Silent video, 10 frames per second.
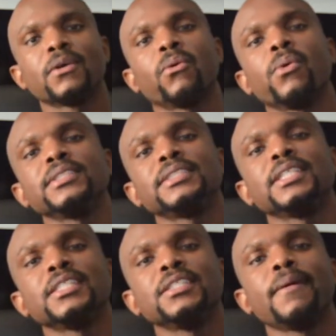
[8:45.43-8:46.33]

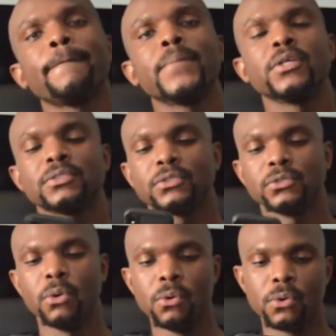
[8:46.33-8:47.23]
Question number
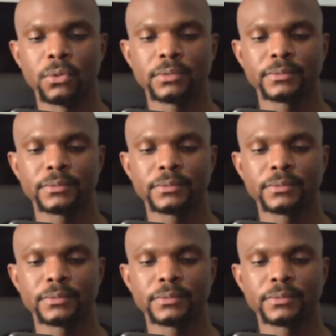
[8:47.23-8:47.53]
2.